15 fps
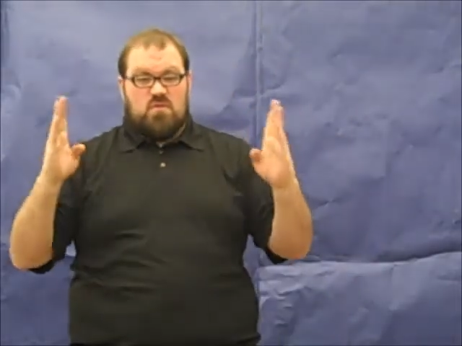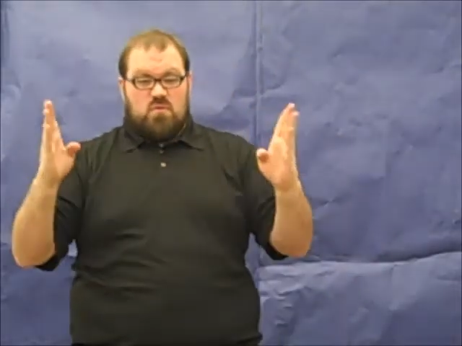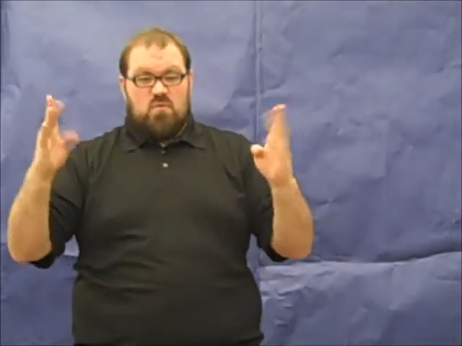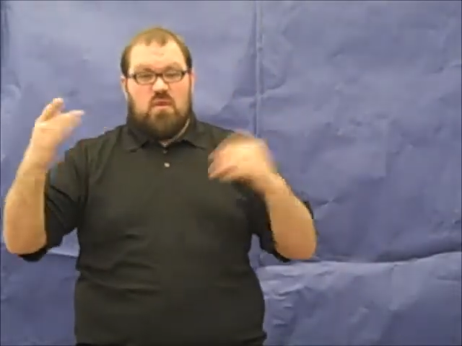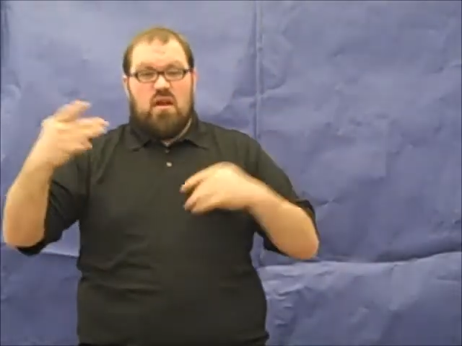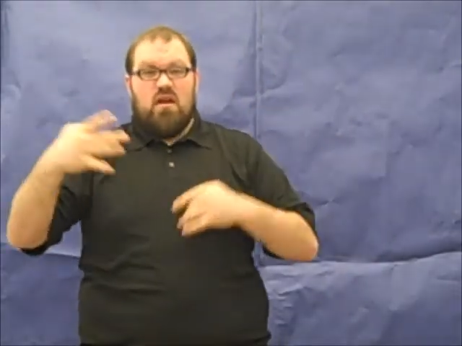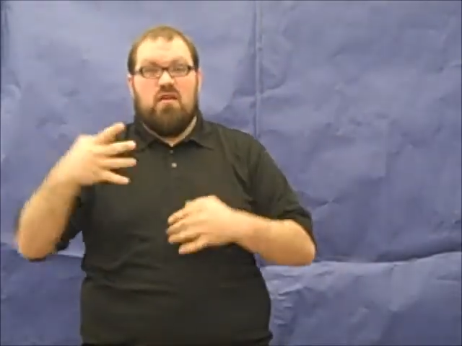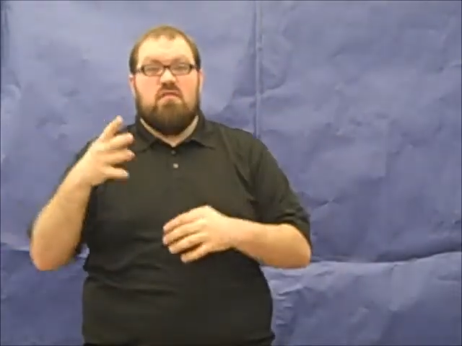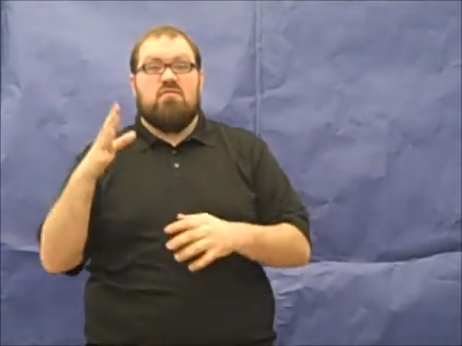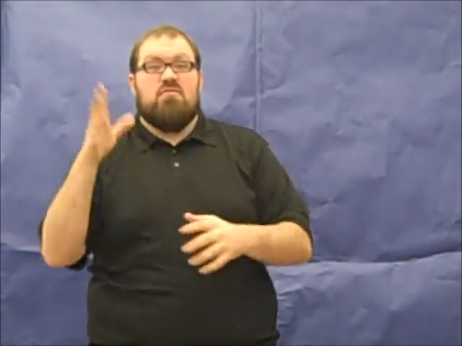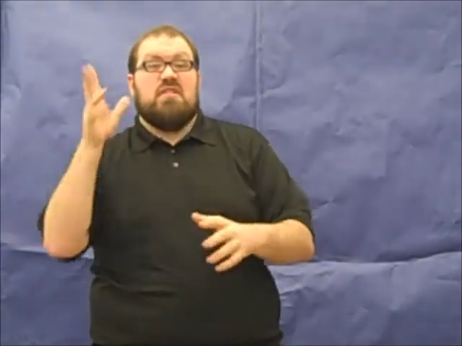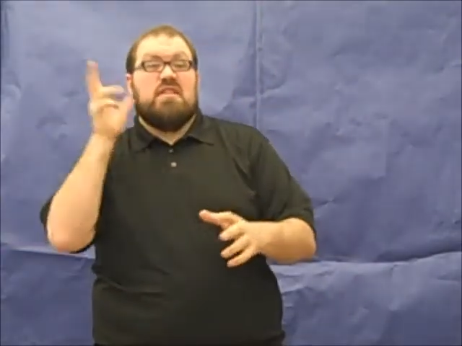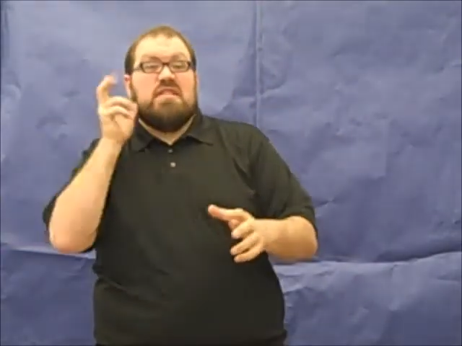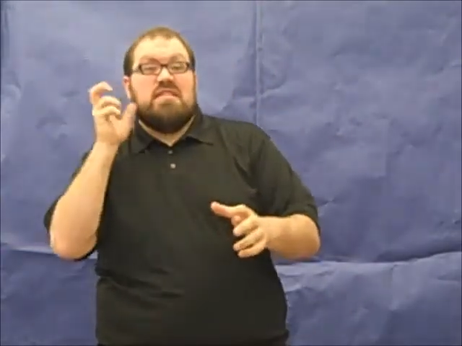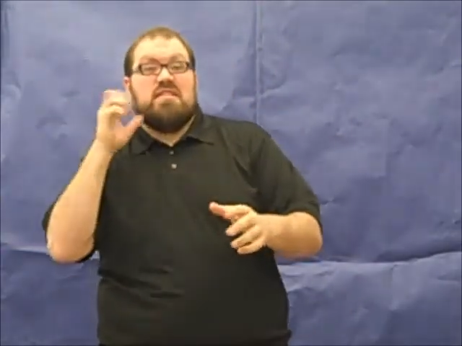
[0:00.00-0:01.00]
I feel
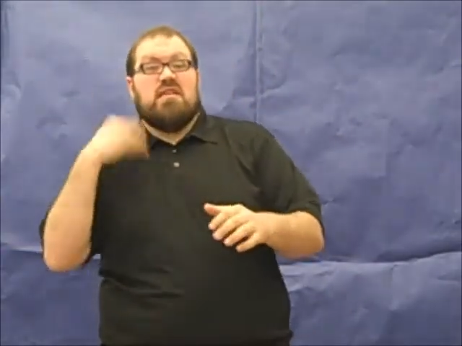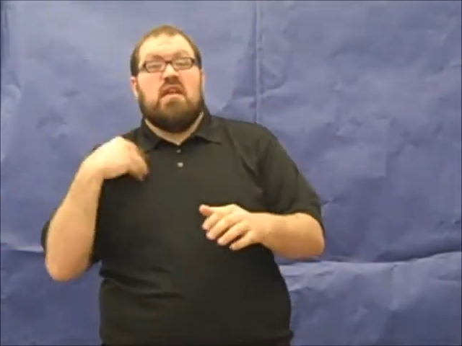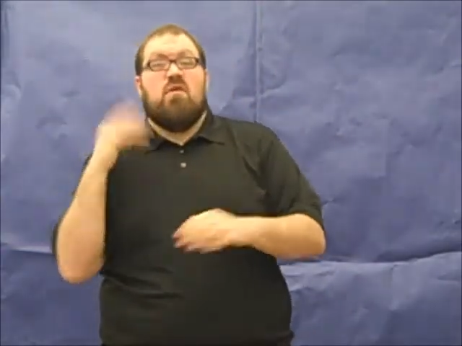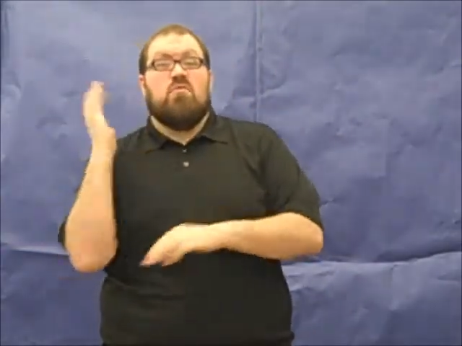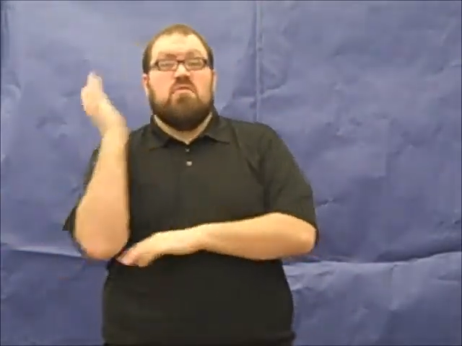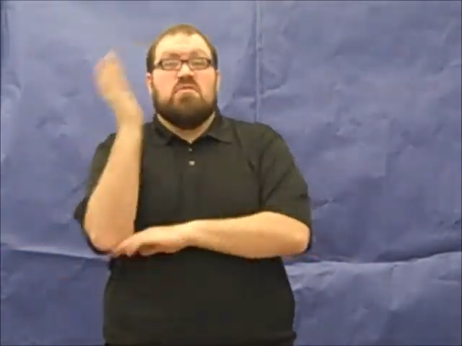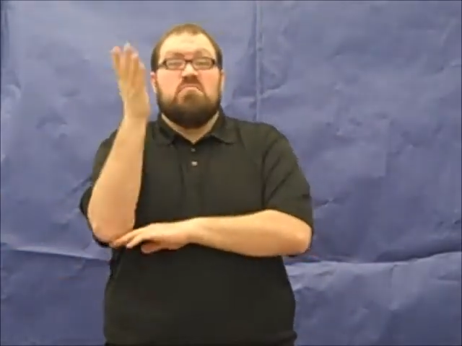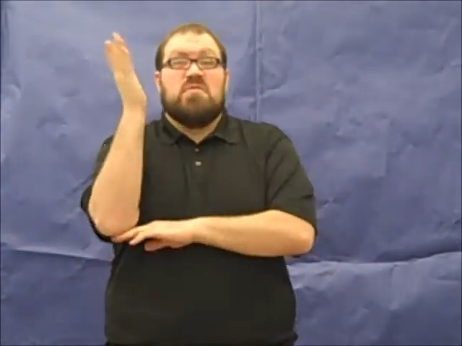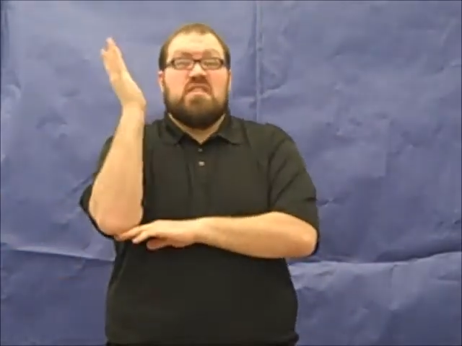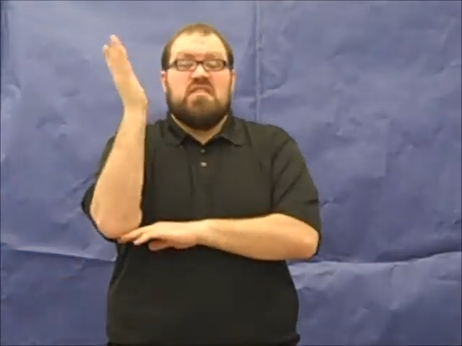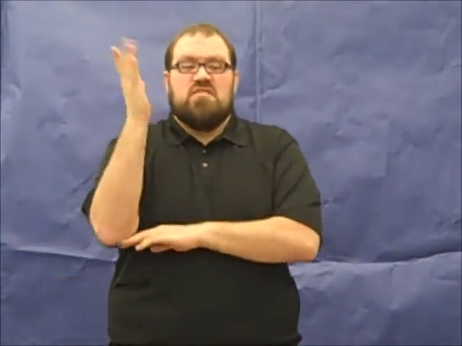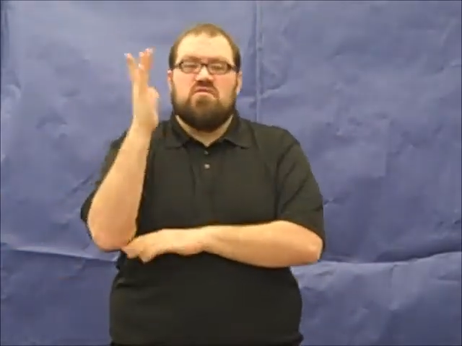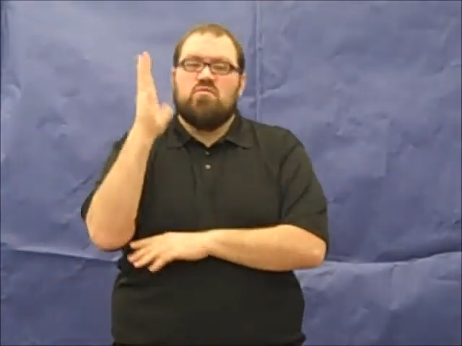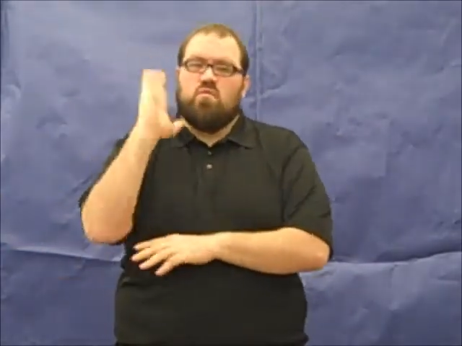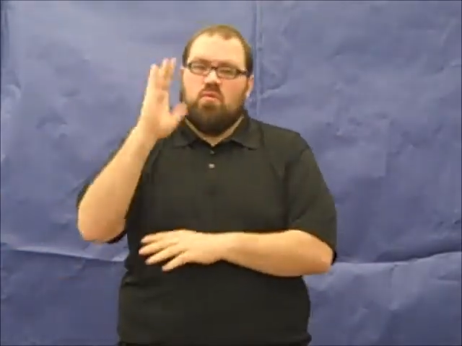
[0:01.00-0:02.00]
so sick
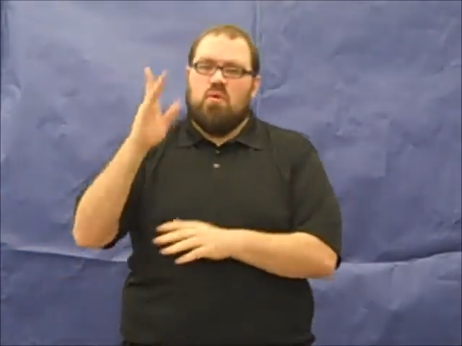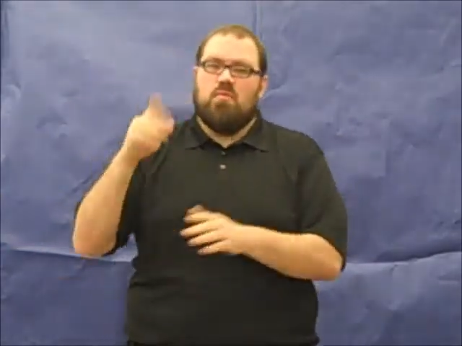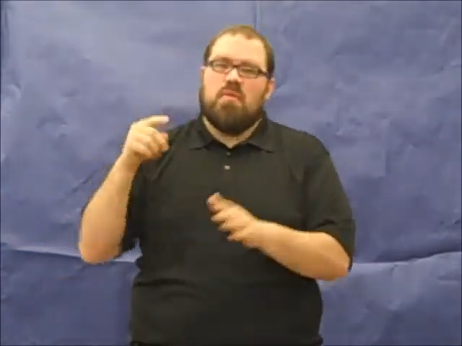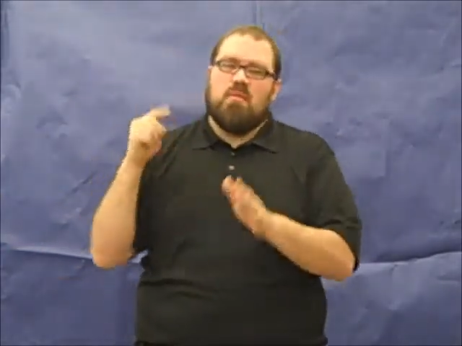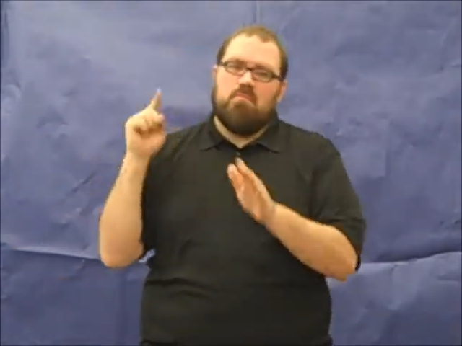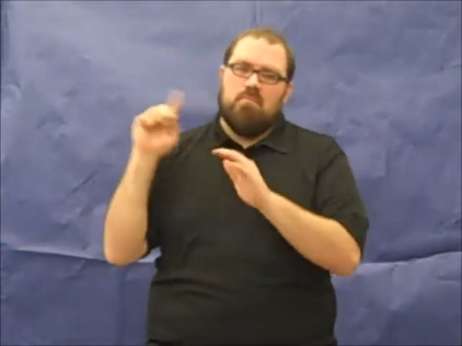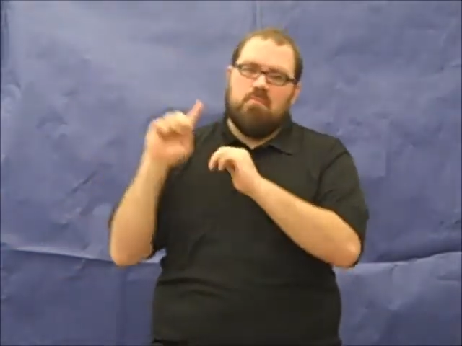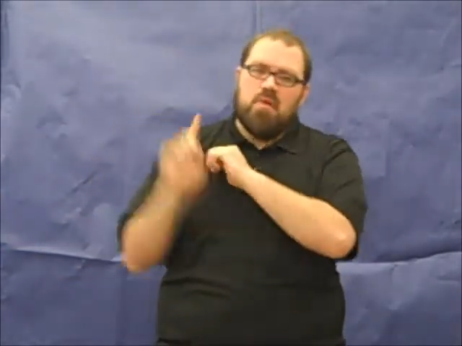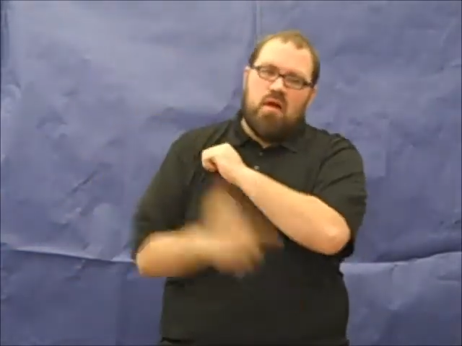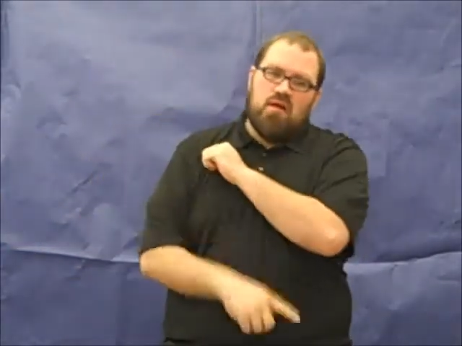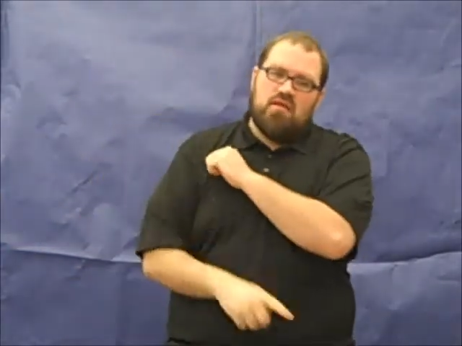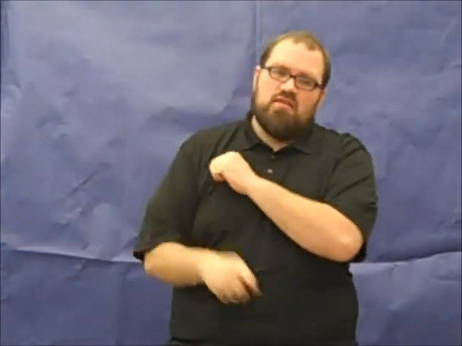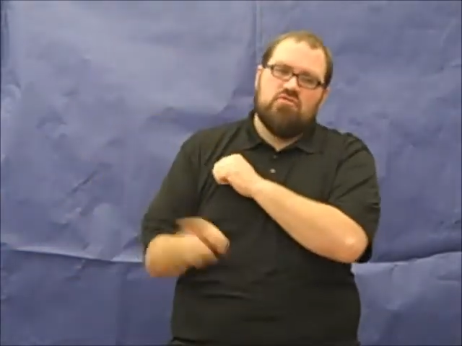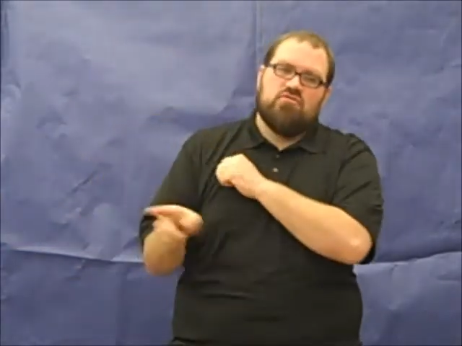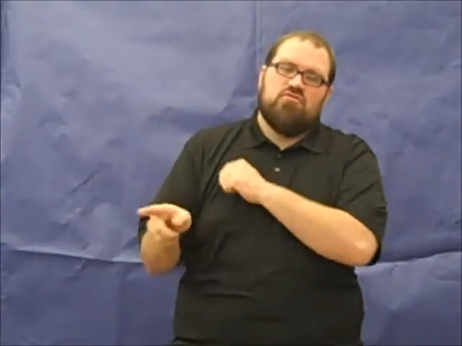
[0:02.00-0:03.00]
that I have to sit down
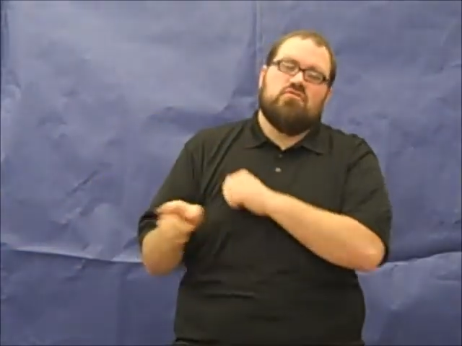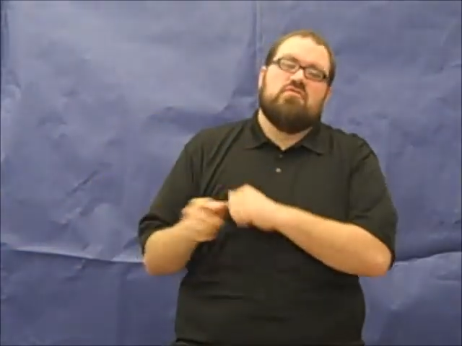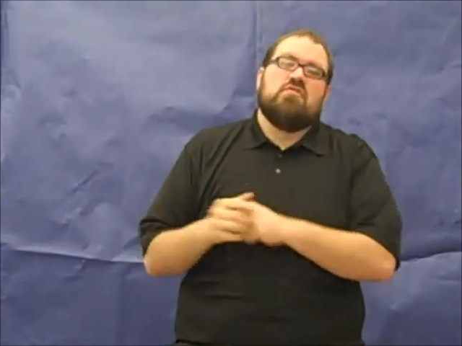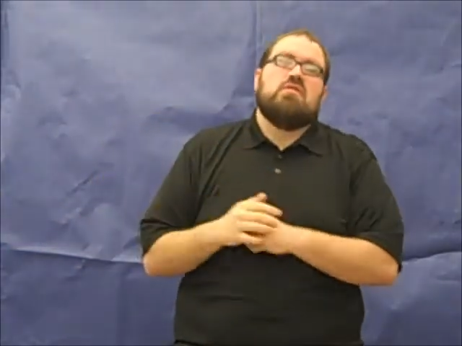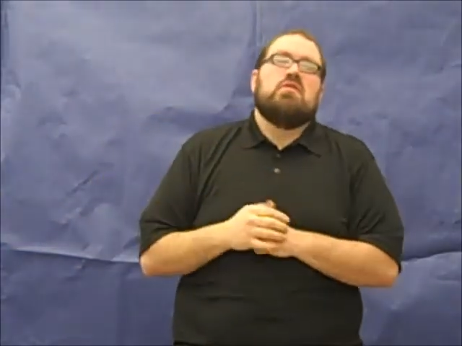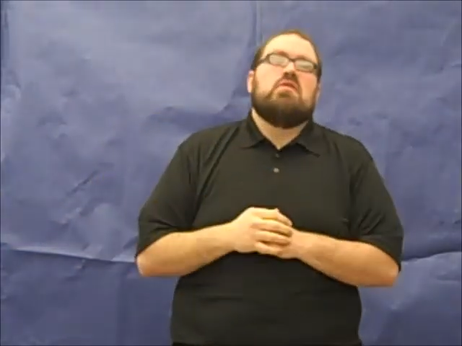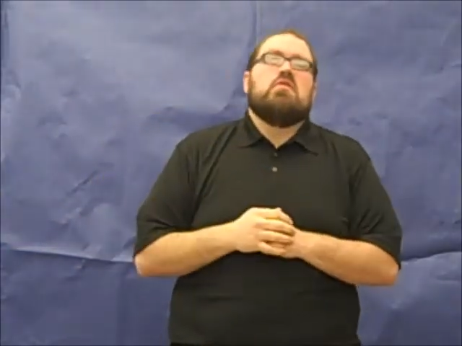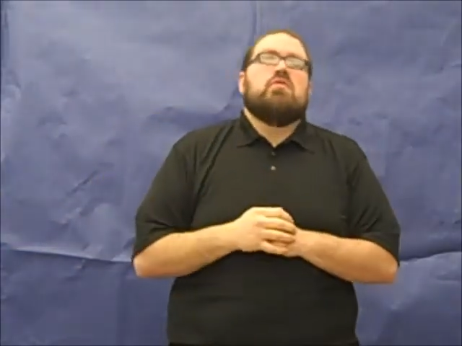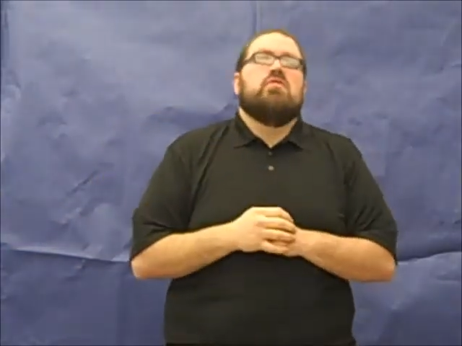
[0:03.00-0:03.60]
on the couch.